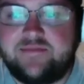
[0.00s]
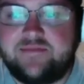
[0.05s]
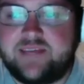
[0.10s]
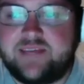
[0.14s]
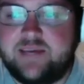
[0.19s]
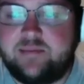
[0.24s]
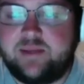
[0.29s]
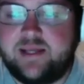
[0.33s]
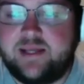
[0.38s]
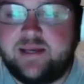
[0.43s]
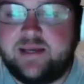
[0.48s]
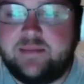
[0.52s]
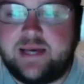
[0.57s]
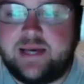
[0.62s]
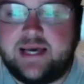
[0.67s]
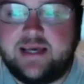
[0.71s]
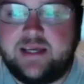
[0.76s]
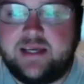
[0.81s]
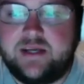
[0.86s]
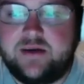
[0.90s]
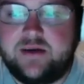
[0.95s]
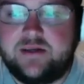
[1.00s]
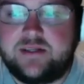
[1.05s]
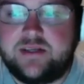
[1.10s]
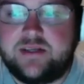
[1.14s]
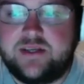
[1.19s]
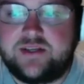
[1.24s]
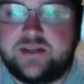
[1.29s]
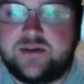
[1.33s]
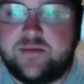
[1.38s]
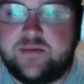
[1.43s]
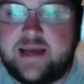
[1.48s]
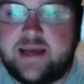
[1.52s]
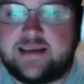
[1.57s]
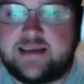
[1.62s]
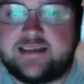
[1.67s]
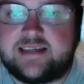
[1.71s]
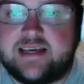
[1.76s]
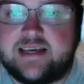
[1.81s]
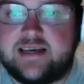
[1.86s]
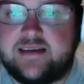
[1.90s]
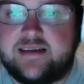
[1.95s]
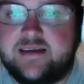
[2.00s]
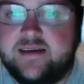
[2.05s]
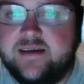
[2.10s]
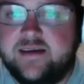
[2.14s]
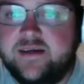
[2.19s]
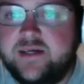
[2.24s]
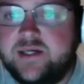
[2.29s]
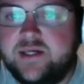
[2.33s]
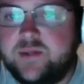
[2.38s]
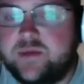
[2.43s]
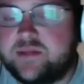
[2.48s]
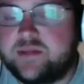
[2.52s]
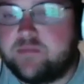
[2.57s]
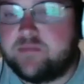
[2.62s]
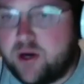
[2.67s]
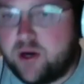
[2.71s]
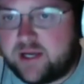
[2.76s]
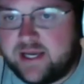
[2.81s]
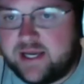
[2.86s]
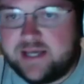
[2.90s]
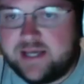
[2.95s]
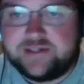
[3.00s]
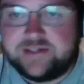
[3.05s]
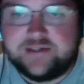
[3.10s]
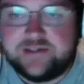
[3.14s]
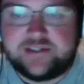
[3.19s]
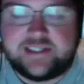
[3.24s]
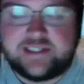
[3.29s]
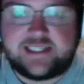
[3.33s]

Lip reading: if they play back, the 2-back set, with Mark Andrews at